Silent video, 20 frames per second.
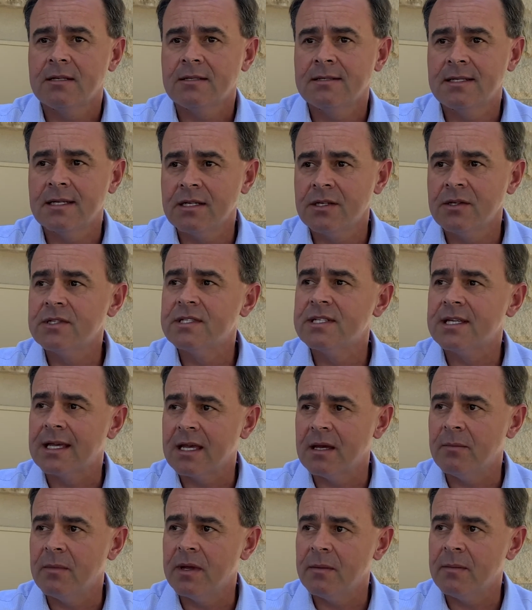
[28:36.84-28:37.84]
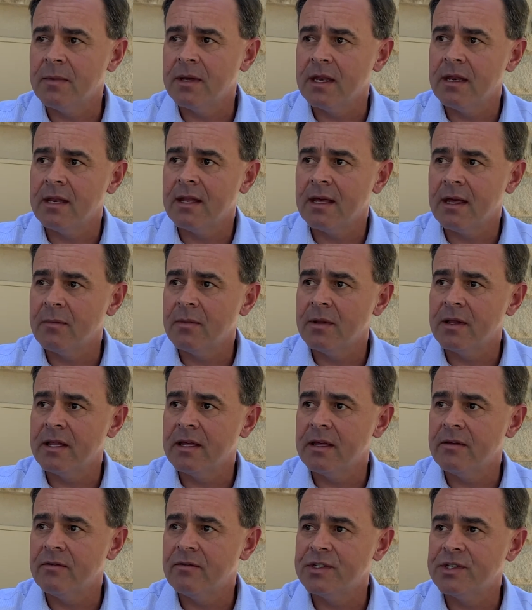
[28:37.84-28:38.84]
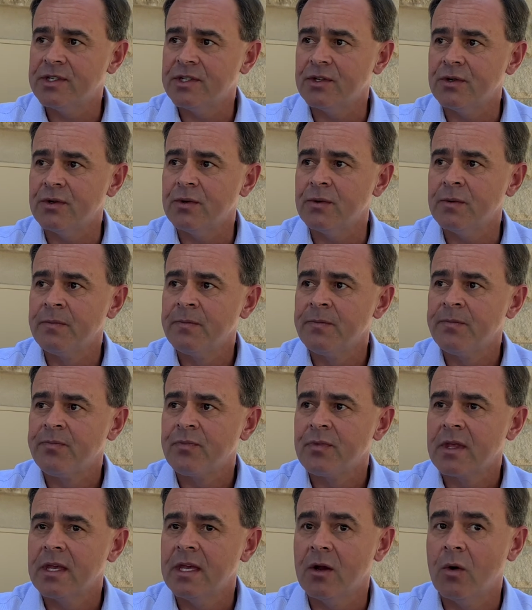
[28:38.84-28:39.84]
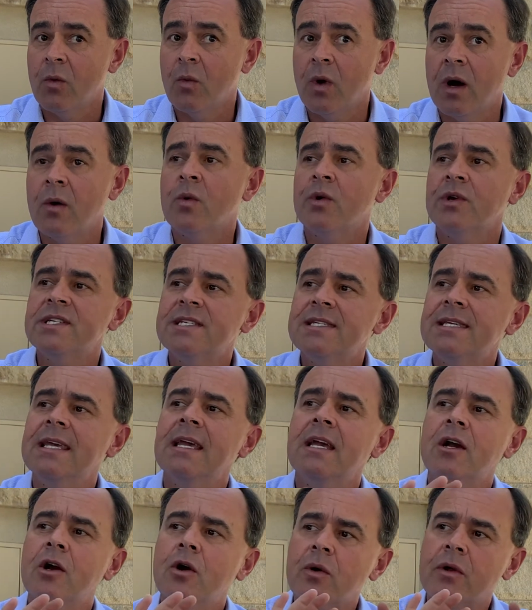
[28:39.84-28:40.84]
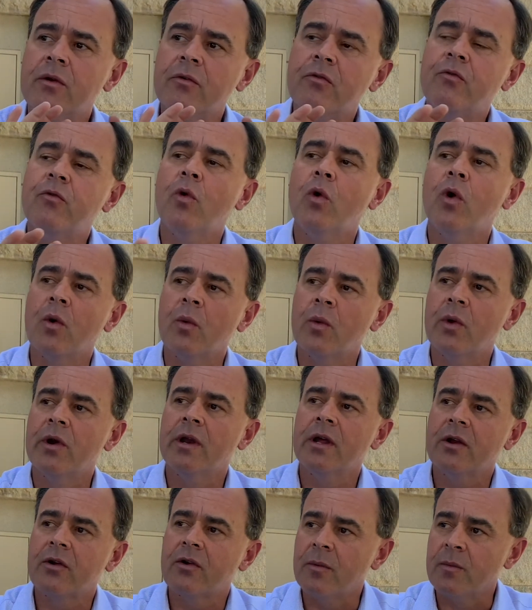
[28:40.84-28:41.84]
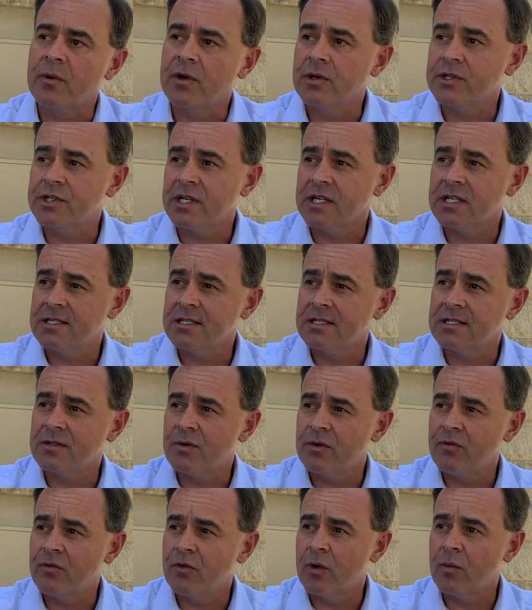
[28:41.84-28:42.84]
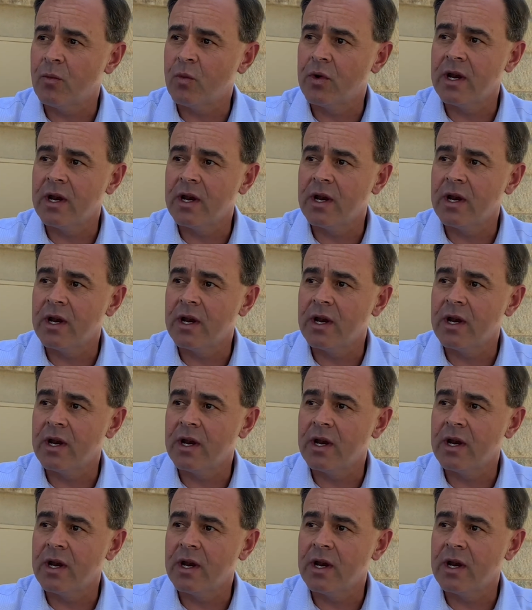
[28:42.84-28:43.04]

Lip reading: signals a commitment, I believe, to, you know, what we're seeing going forward in criminal justice reform.